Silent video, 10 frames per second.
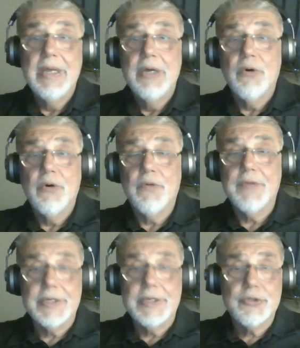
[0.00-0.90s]
of
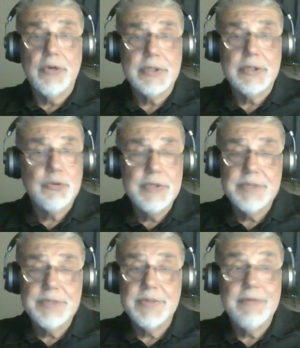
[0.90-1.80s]
external tourism
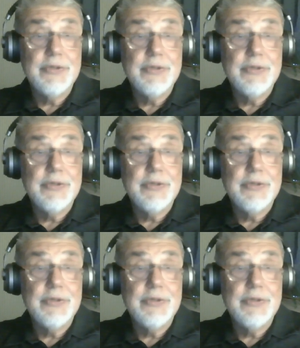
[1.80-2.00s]
revenue.